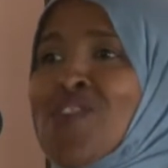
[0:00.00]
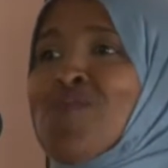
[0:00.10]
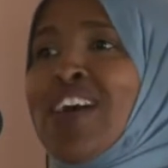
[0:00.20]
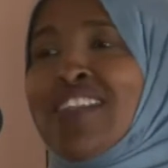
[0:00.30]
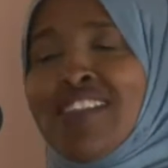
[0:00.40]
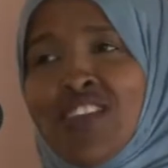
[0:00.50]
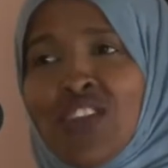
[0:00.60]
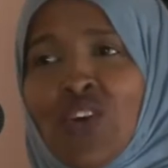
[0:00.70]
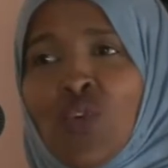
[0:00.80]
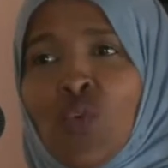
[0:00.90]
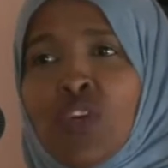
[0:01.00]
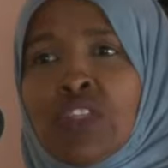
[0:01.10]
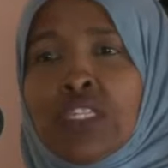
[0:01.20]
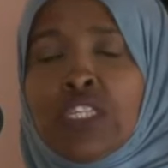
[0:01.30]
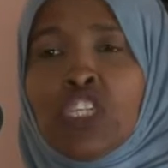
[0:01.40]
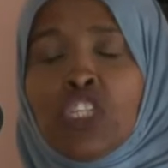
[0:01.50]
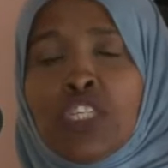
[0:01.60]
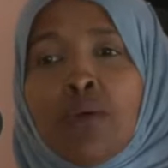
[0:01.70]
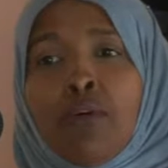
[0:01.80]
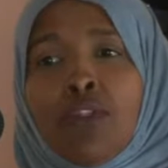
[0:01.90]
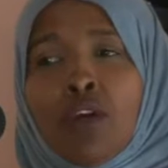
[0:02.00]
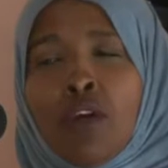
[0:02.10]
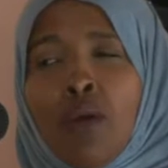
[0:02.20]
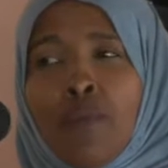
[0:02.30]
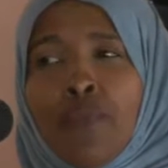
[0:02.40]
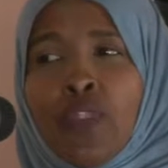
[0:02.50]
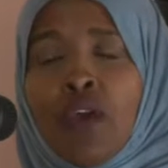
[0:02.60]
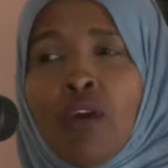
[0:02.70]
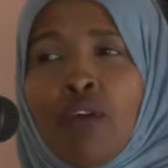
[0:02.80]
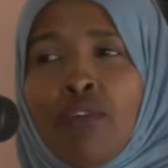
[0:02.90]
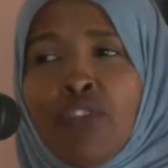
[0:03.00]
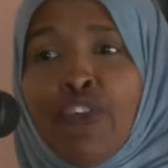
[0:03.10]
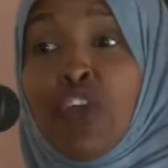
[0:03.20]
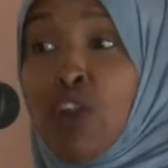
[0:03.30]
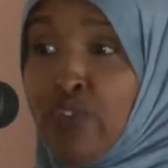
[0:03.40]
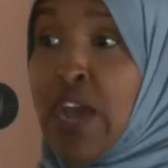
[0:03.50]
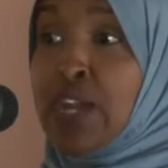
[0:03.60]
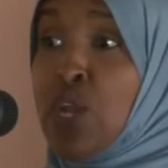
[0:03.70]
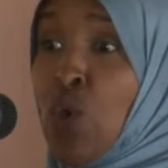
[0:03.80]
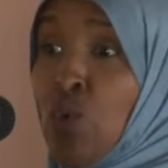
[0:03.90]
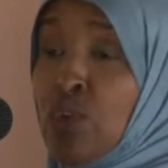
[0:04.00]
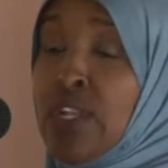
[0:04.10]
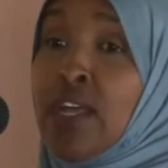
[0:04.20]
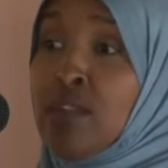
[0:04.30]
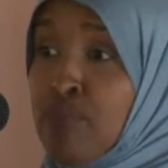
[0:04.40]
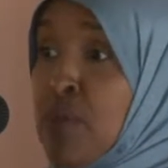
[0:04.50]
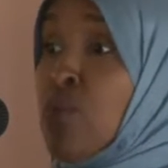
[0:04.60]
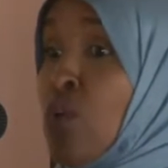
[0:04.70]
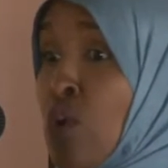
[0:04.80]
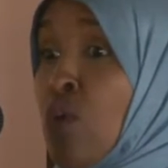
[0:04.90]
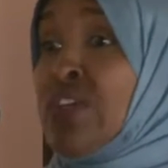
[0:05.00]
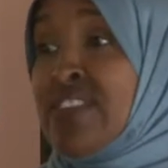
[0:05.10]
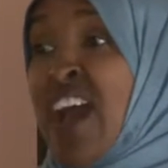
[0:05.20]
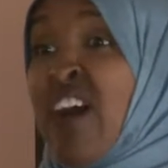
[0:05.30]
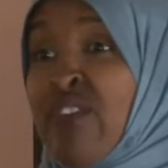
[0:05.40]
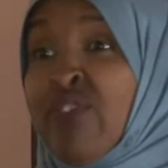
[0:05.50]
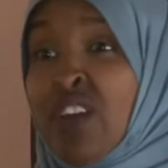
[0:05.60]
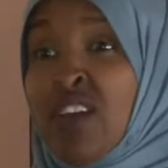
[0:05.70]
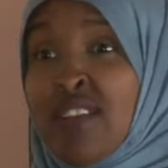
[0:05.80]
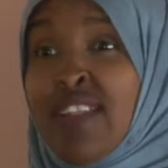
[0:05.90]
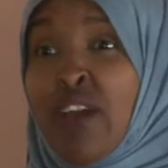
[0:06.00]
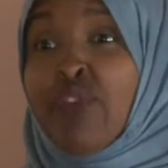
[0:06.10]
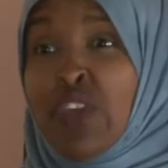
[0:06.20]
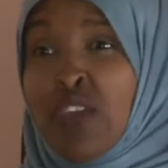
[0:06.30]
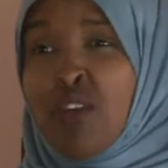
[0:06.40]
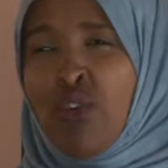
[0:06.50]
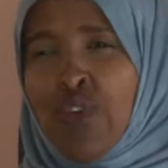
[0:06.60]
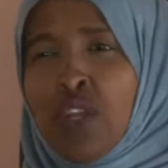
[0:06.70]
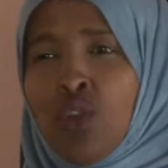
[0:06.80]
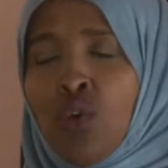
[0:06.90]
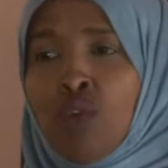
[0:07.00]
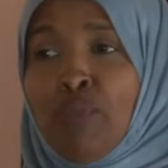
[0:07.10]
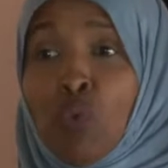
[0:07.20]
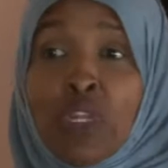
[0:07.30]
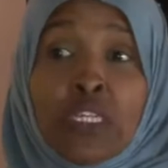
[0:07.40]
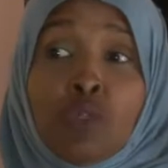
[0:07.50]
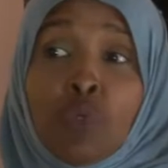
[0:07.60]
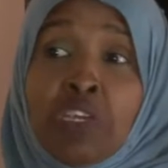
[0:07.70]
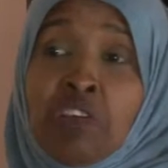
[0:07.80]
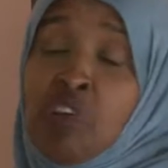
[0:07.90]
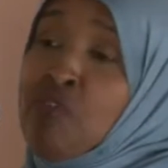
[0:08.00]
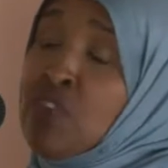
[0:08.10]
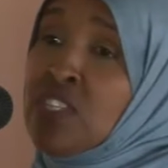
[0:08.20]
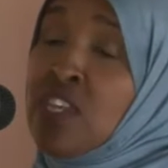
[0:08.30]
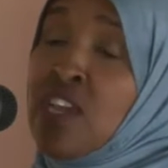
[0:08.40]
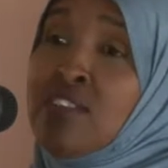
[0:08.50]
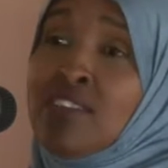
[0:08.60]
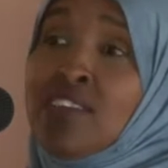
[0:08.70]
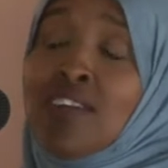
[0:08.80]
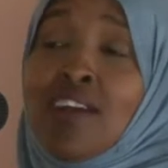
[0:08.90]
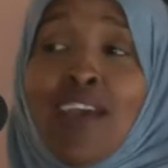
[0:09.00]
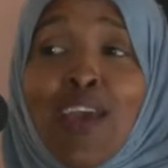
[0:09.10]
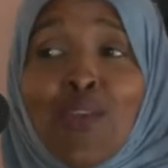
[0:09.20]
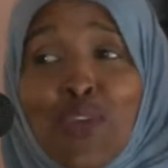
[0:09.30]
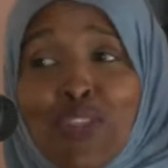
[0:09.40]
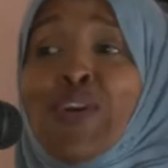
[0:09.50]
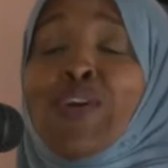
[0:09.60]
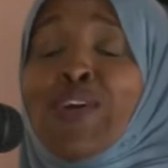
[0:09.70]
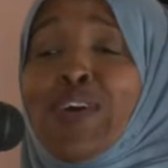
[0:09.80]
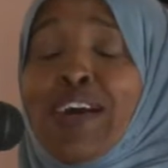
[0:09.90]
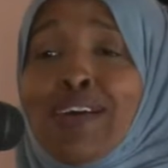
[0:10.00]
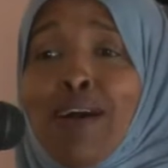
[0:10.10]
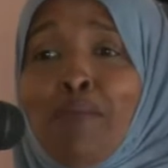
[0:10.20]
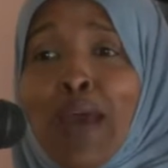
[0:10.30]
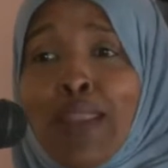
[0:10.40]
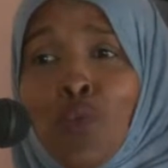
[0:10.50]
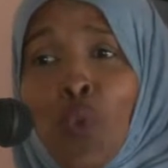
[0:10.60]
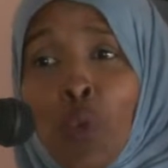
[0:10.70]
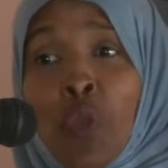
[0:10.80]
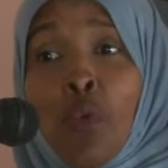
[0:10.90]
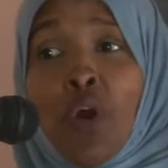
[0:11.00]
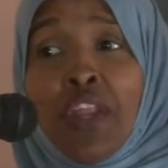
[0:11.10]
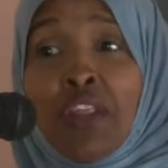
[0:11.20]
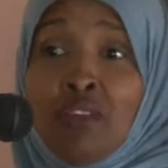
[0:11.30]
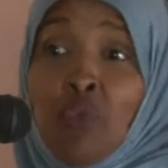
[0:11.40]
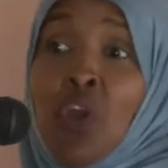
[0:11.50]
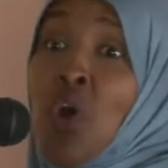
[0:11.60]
But, it's just the fear of unknown that people always have, that fear of unknown. But once we conversate and we talk about what we wanted, we